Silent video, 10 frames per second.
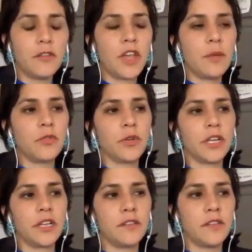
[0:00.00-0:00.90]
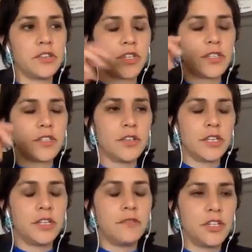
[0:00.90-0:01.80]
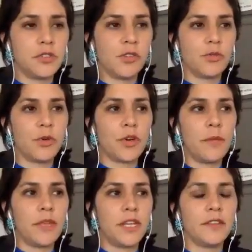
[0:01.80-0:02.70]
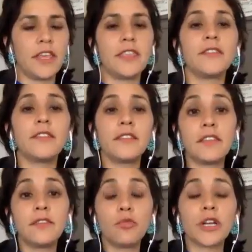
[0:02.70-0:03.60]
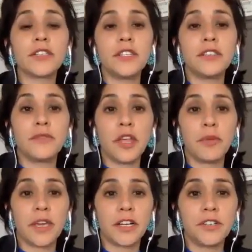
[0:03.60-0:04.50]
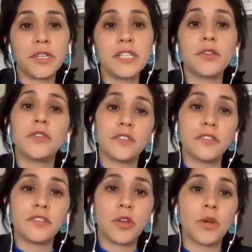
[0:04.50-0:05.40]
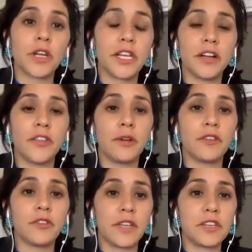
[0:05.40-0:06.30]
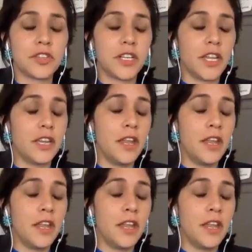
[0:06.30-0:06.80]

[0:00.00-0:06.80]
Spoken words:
A lot of times organizations or individuals will come in and say, this worked in a developing country, so this is going to work here on the reservation.